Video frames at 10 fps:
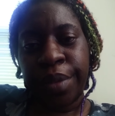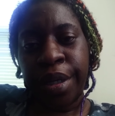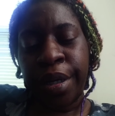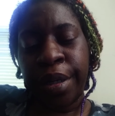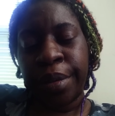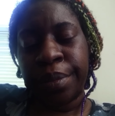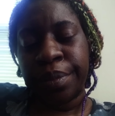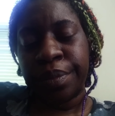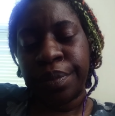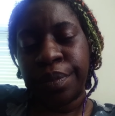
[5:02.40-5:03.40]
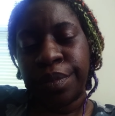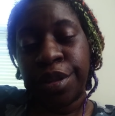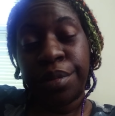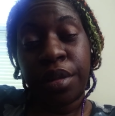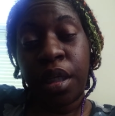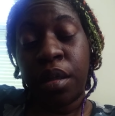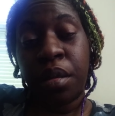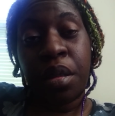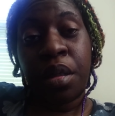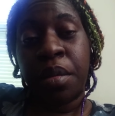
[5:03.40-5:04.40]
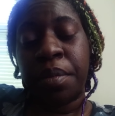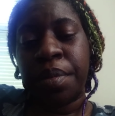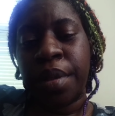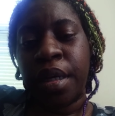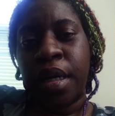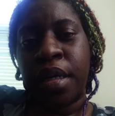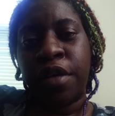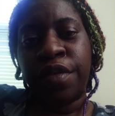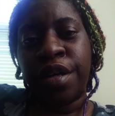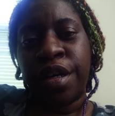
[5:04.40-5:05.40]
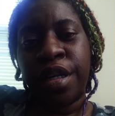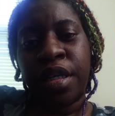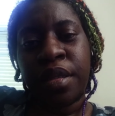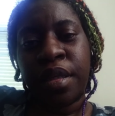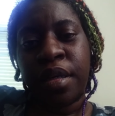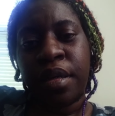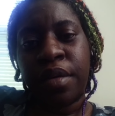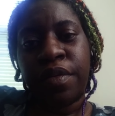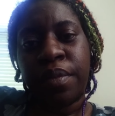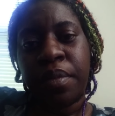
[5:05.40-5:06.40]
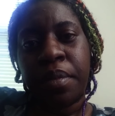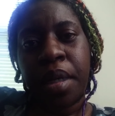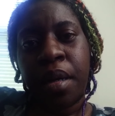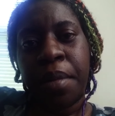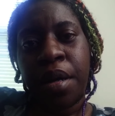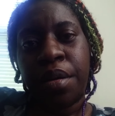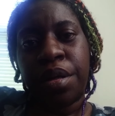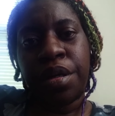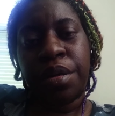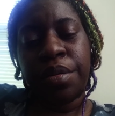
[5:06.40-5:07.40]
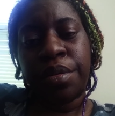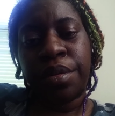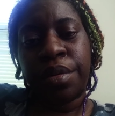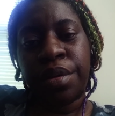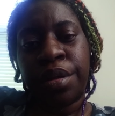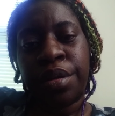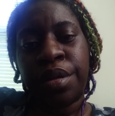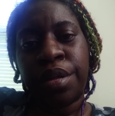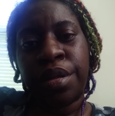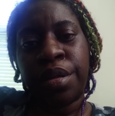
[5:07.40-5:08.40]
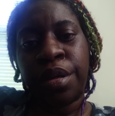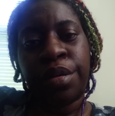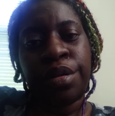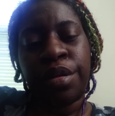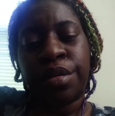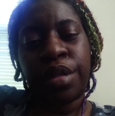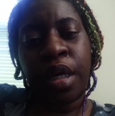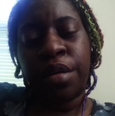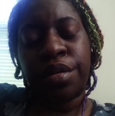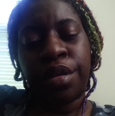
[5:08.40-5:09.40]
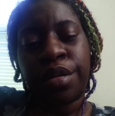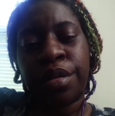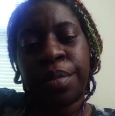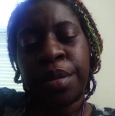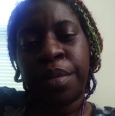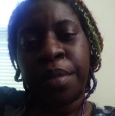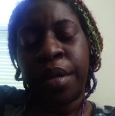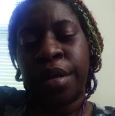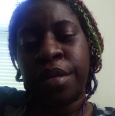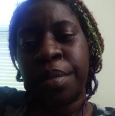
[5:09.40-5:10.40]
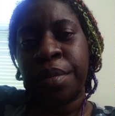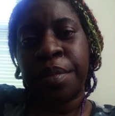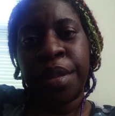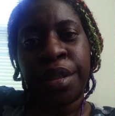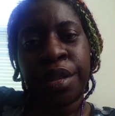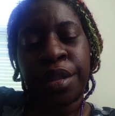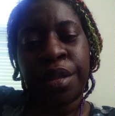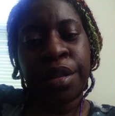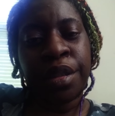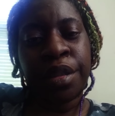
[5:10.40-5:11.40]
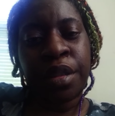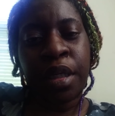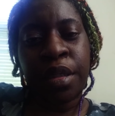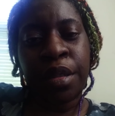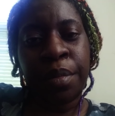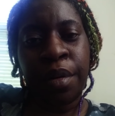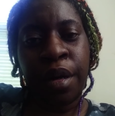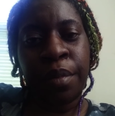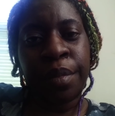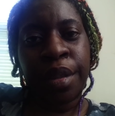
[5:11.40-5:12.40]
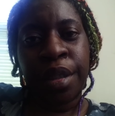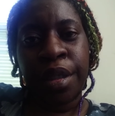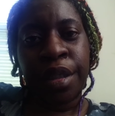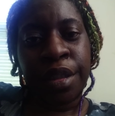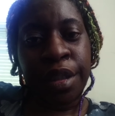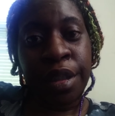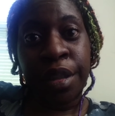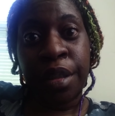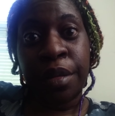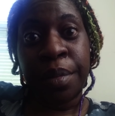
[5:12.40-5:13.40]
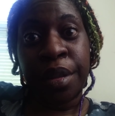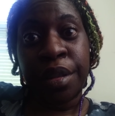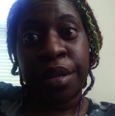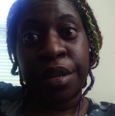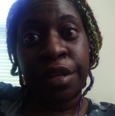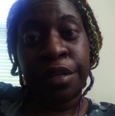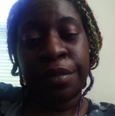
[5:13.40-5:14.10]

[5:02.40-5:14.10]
um, it's like, but I never hear anything about you. You don't, you don't, I don't talk to people about other people's business. It is not their problem and it ain't their business.